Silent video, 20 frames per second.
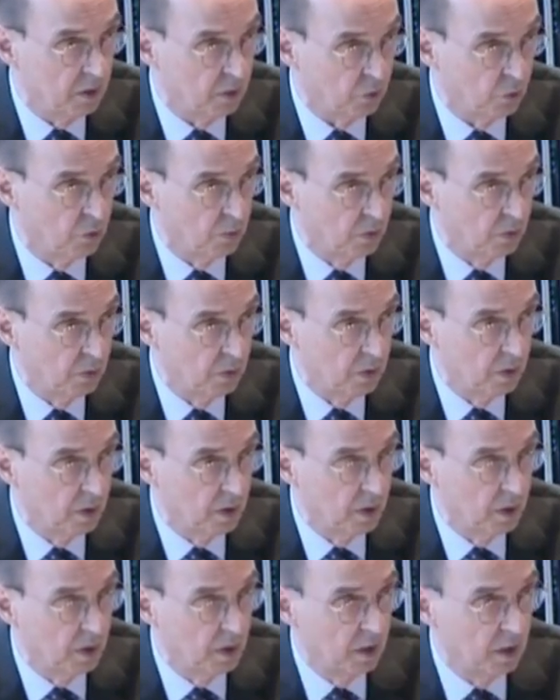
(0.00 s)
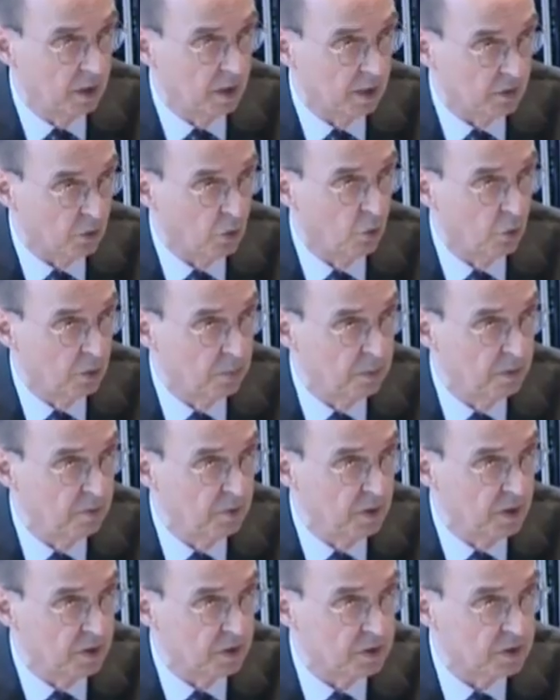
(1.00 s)
in Krümmel, it had
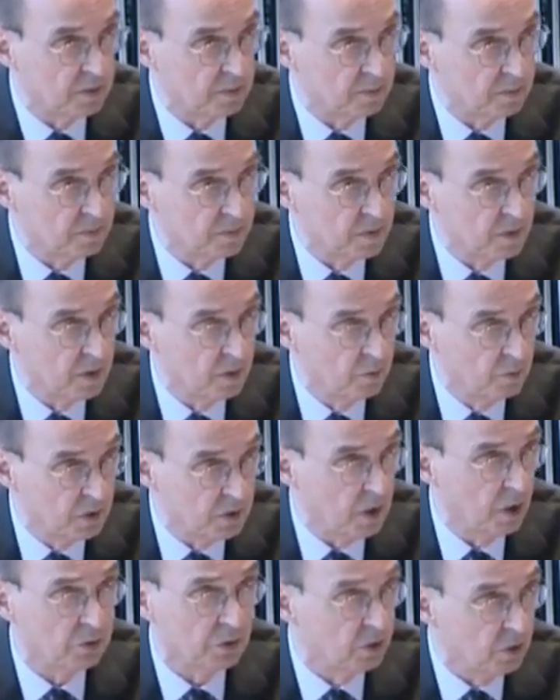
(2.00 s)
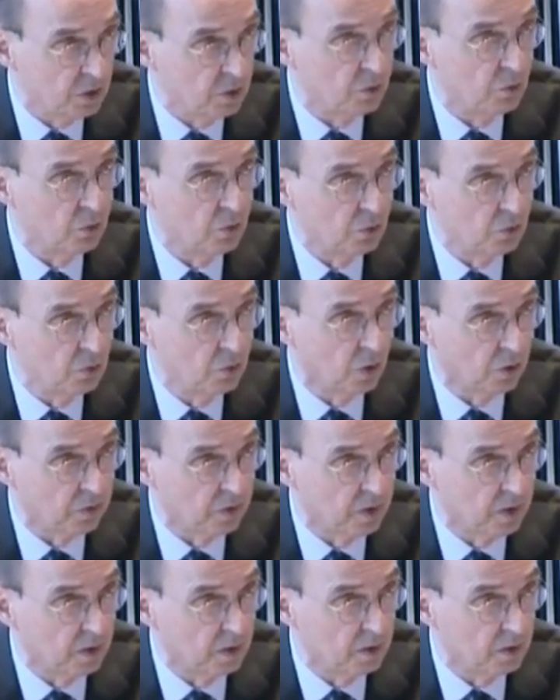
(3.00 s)
OEPVs. Yes, Without it, it could do
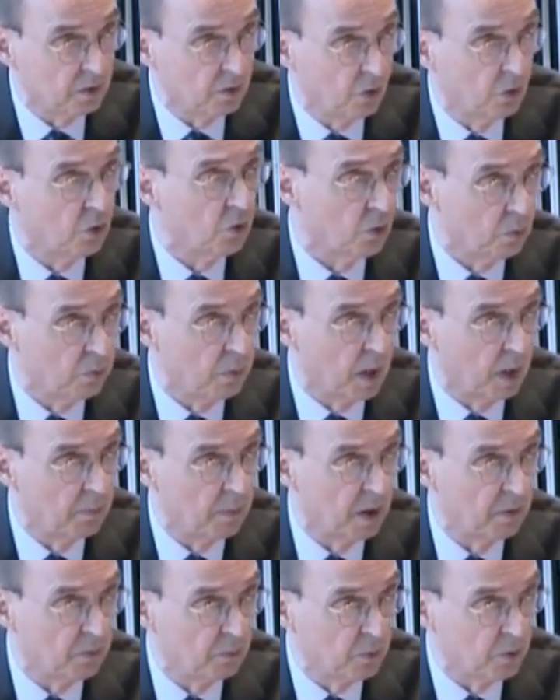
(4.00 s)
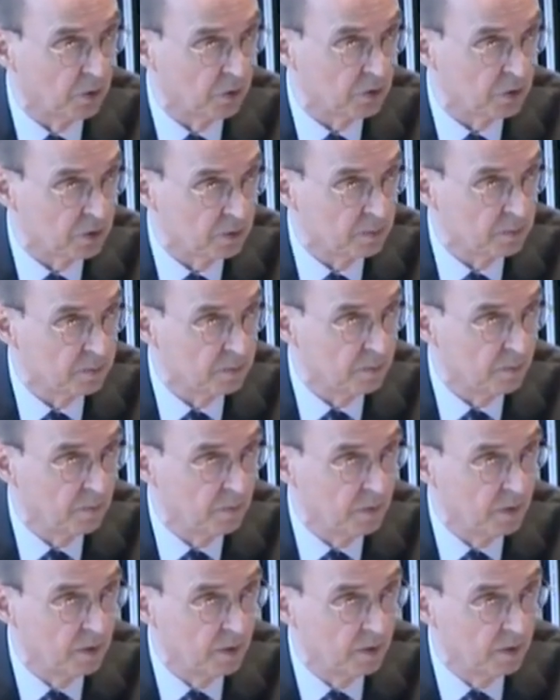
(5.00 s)
nothing, or go buy, buy from others.
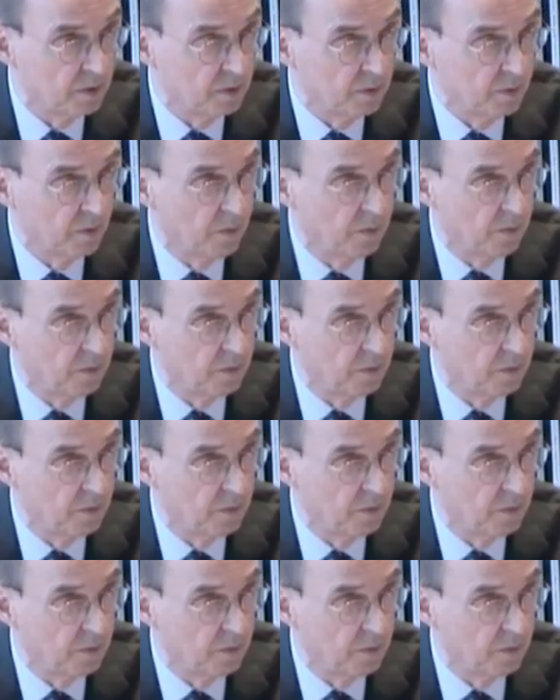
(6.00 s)
that is true.